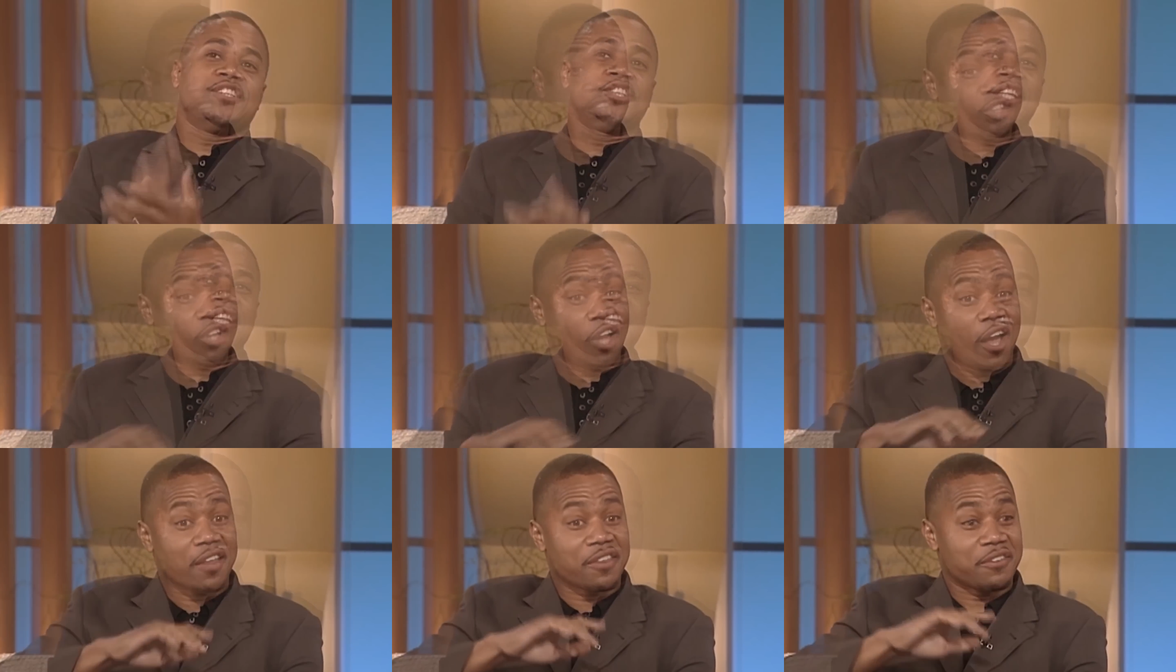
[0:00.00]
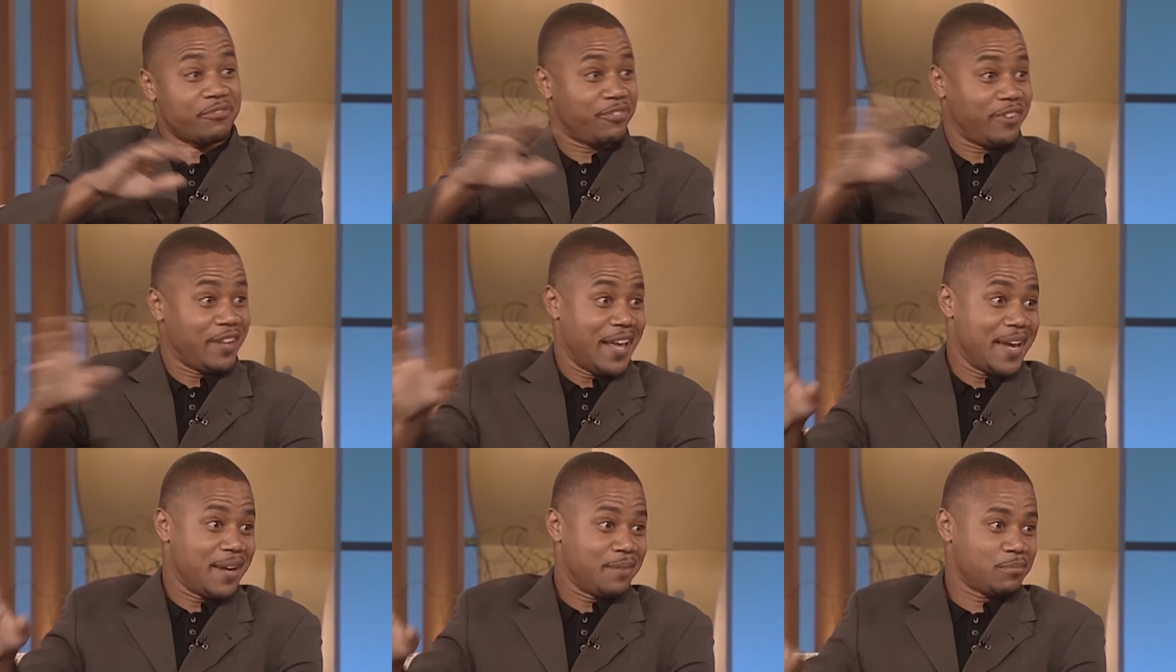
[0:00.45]
This
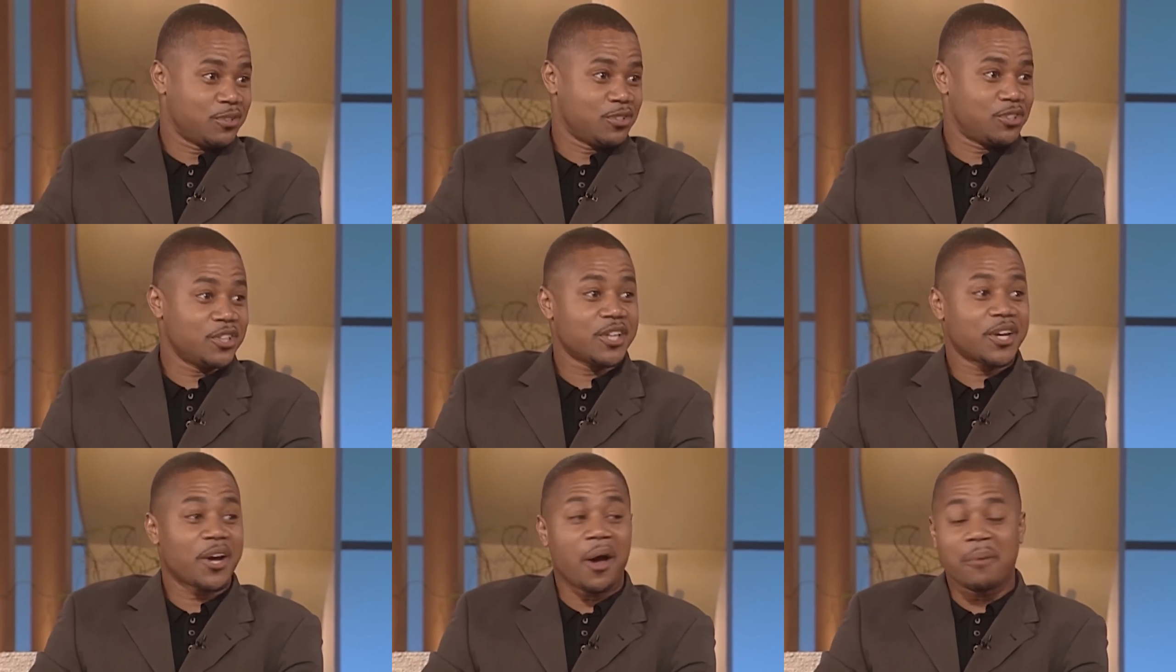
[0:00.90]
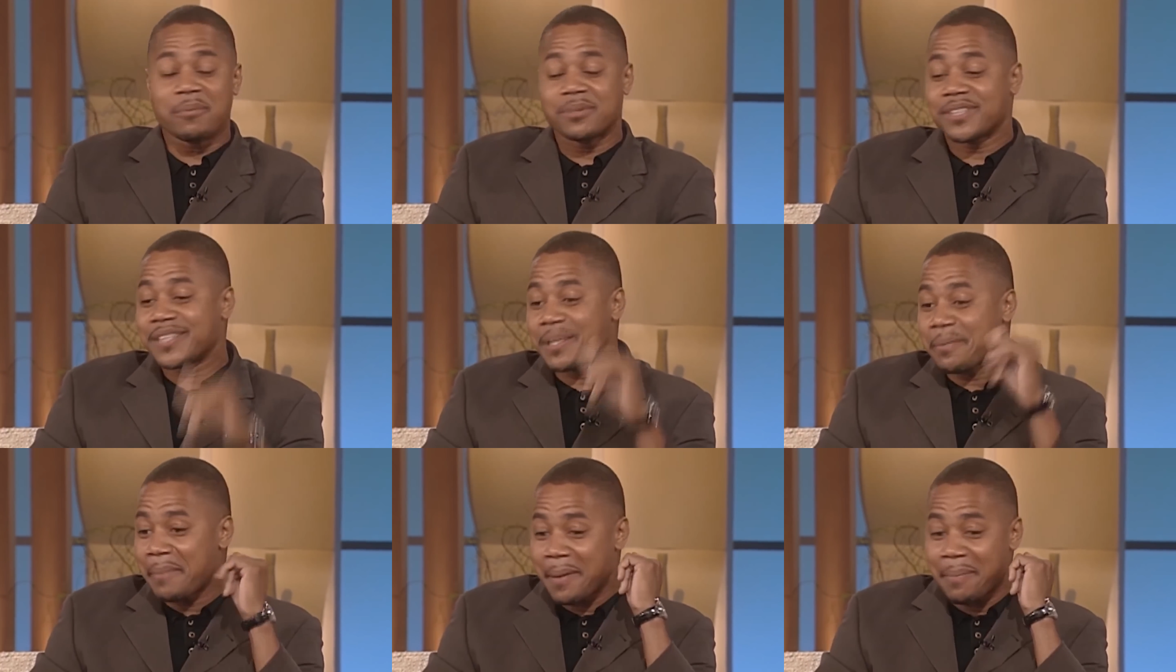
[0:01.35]
case is not the only
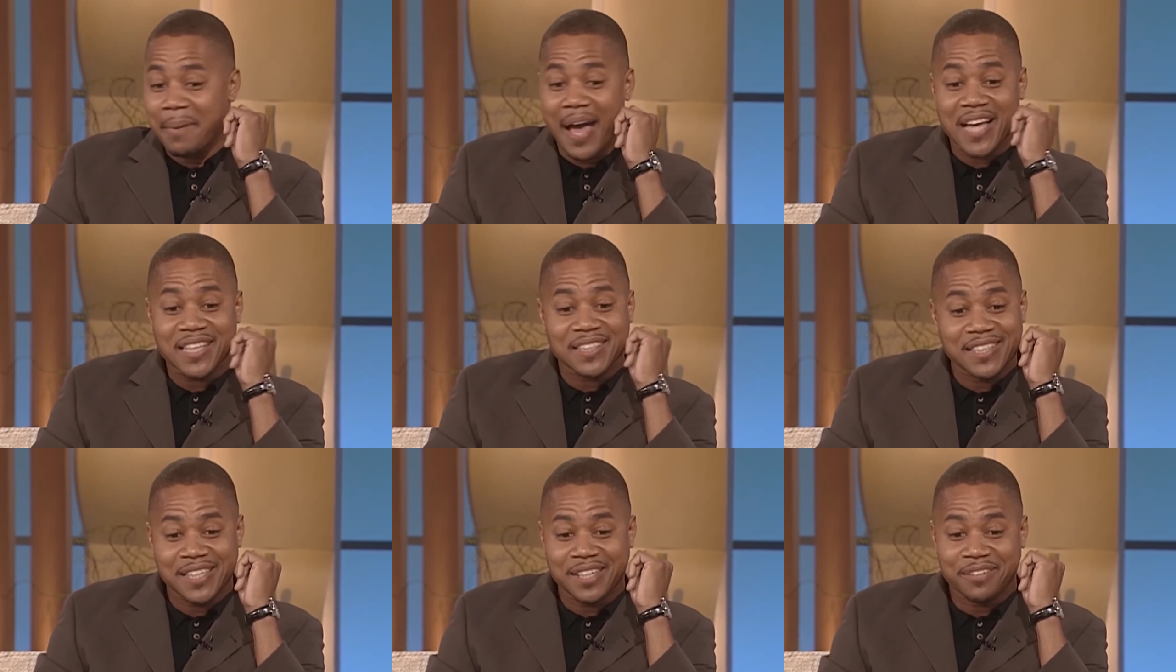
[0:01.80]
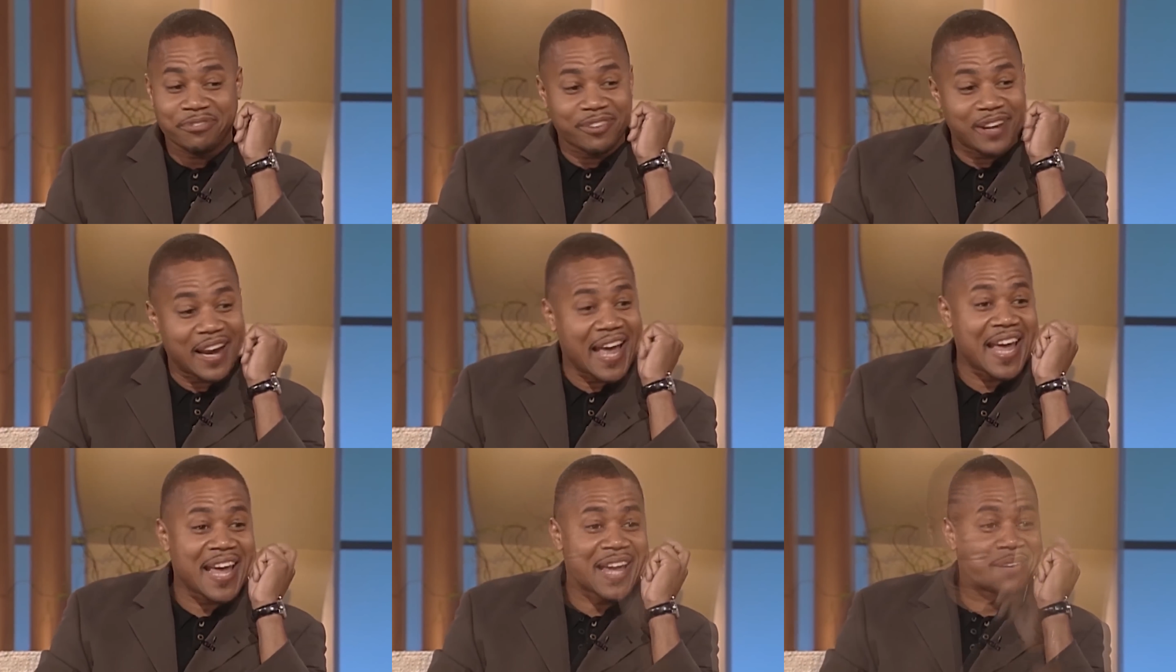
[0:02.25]
civil lawsuit
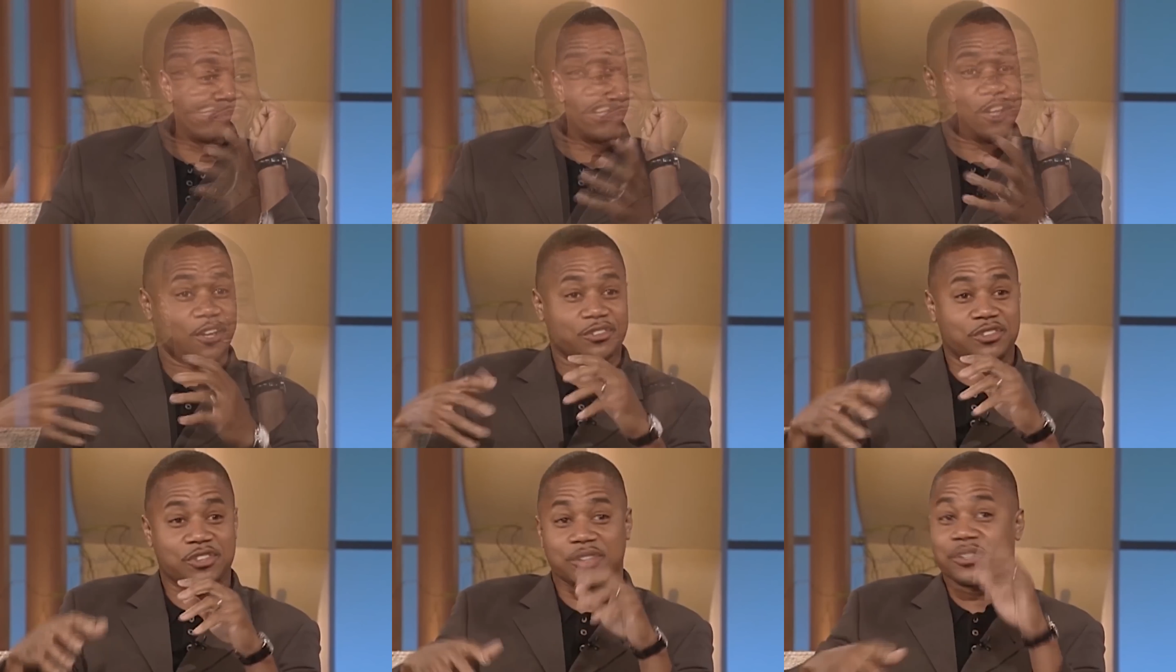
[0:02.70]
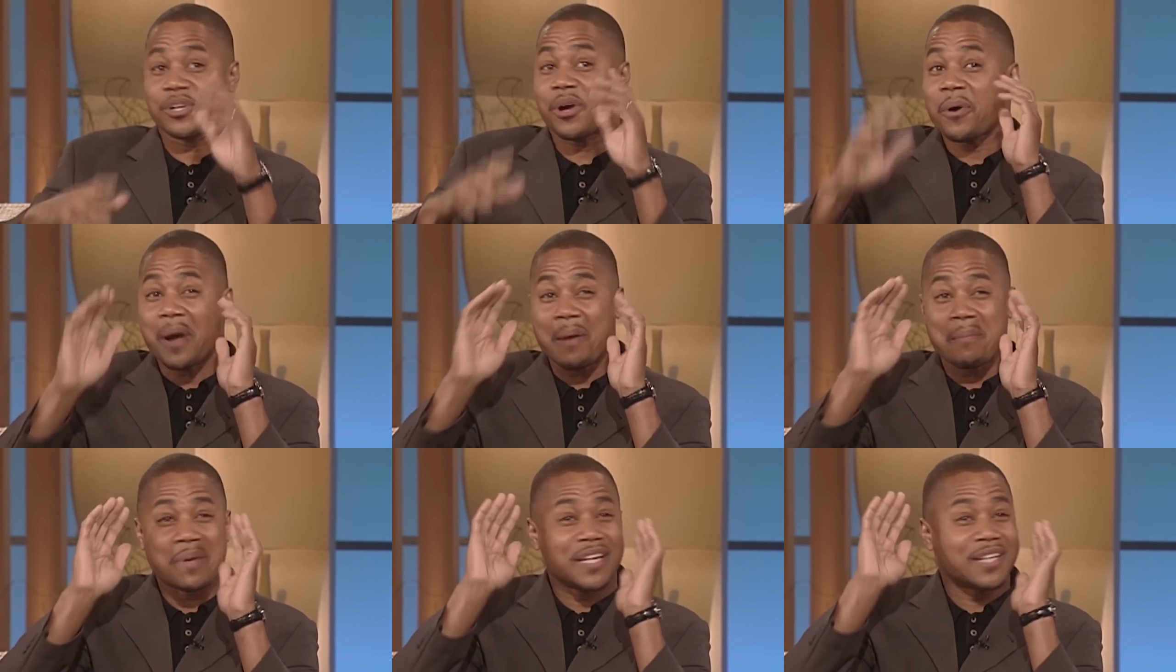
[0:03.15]
against Gooding.
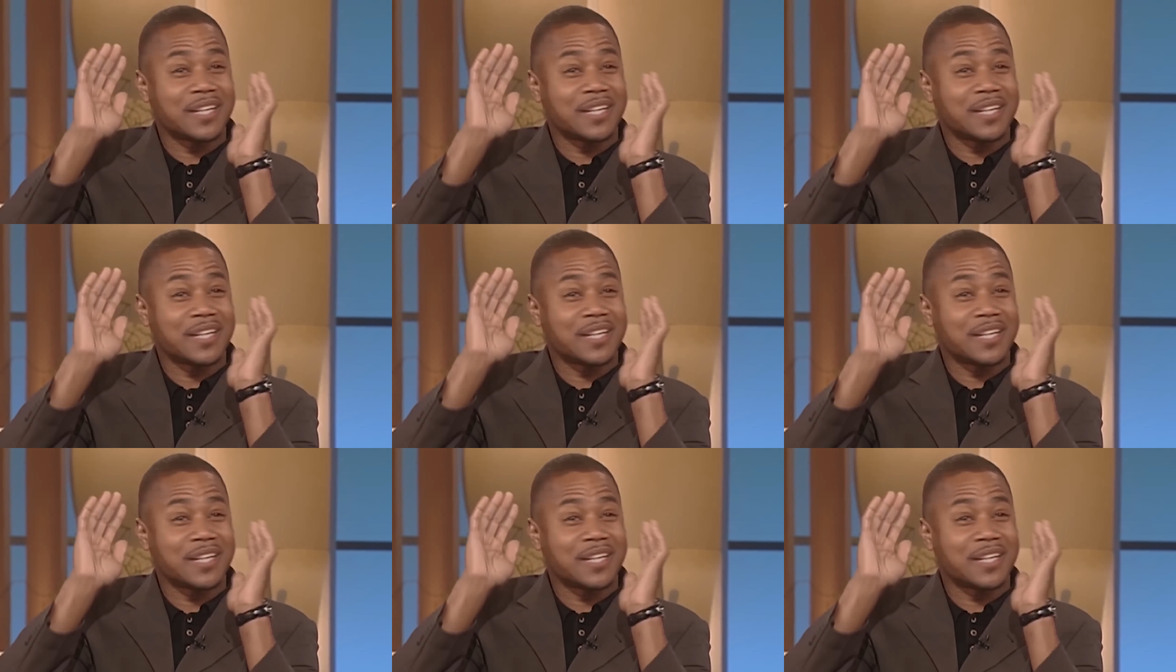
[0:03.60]
In an